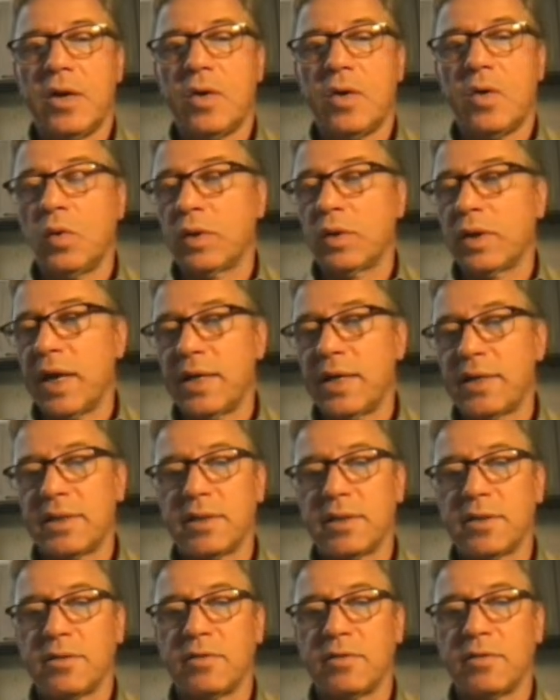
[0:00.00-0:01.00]
All
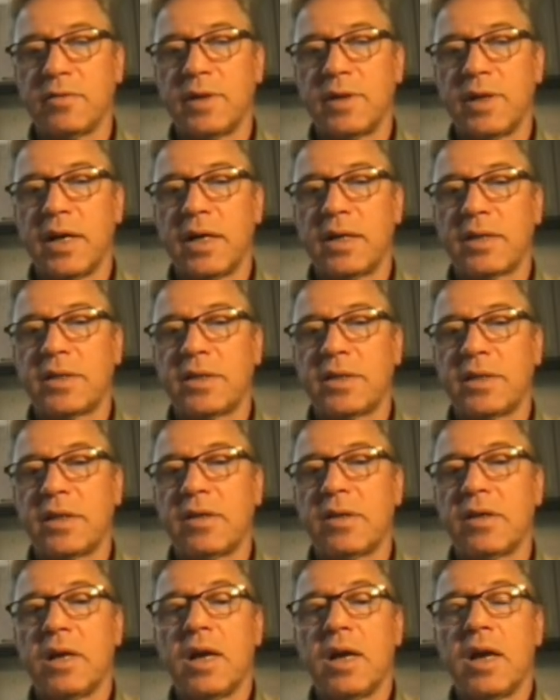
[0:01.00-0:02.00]
cases of
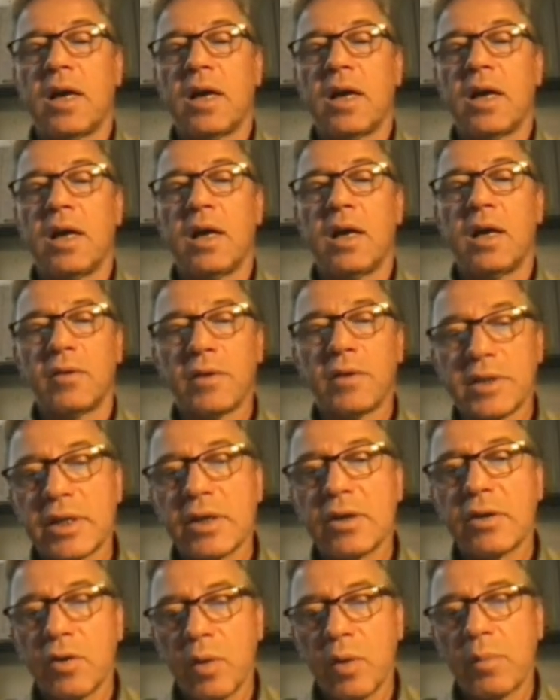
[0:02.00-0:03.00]

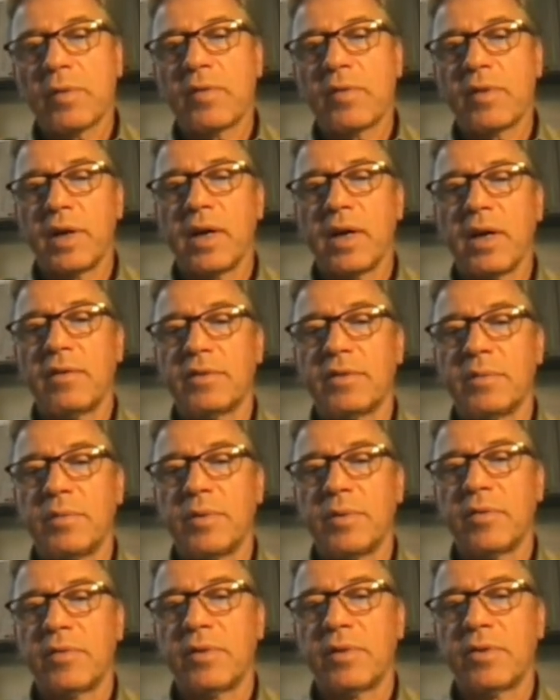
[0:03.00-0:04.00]
radiculopathy after
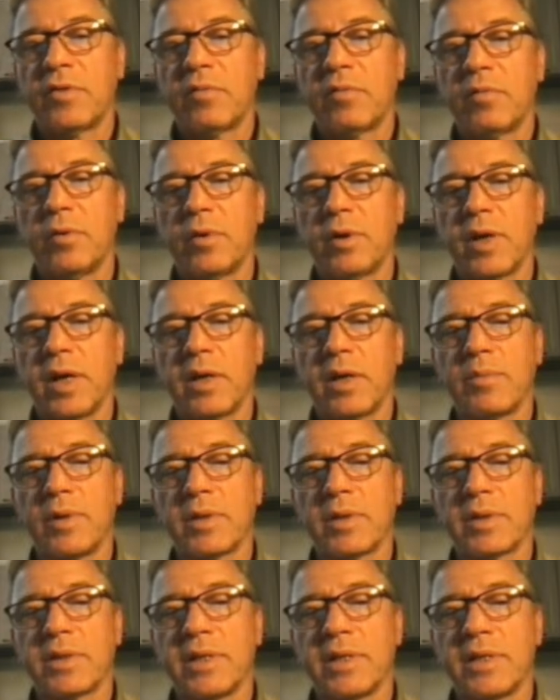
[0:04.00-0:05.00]
peripheral nerve blockade
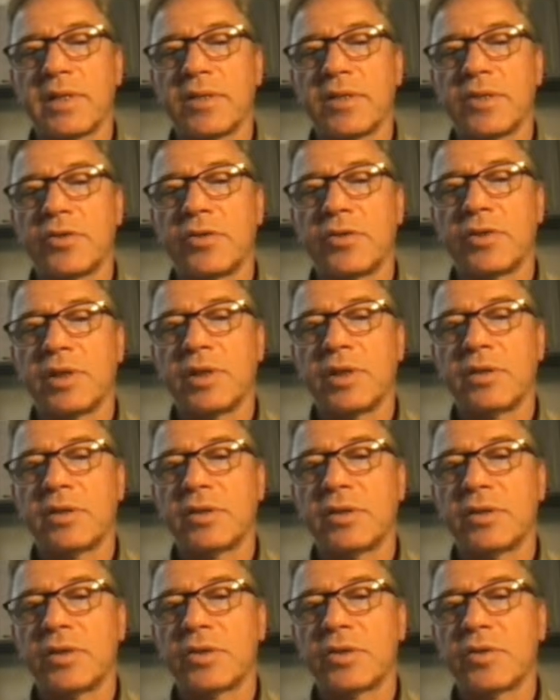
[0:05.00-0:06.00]
paresthesia during needle
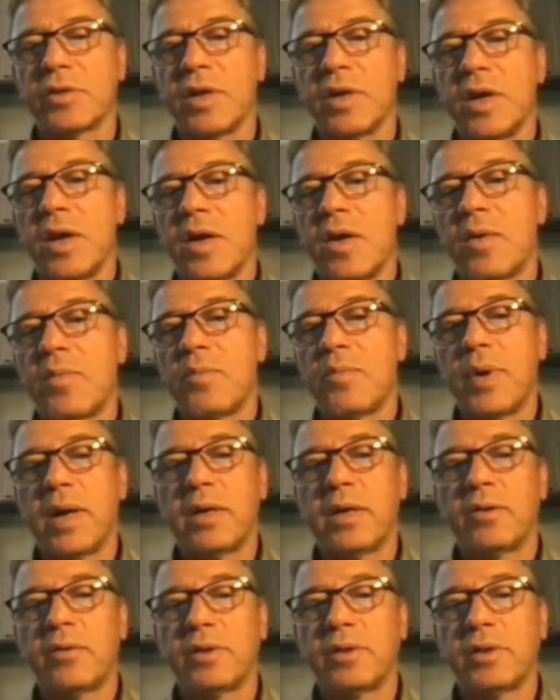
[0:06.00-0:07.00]
insertion in
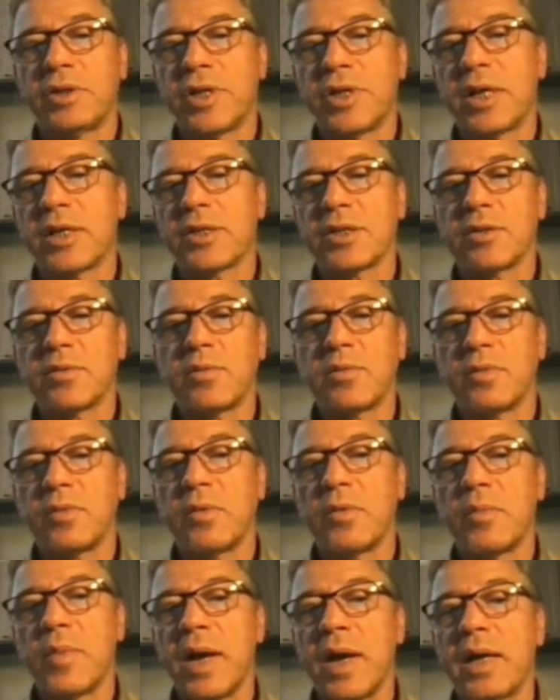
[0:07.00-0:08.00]
pain and injection
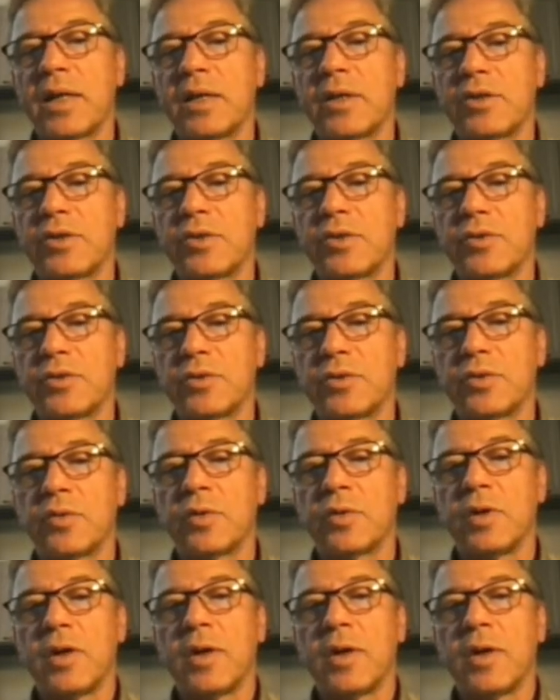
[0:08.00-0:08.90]
were mainly due to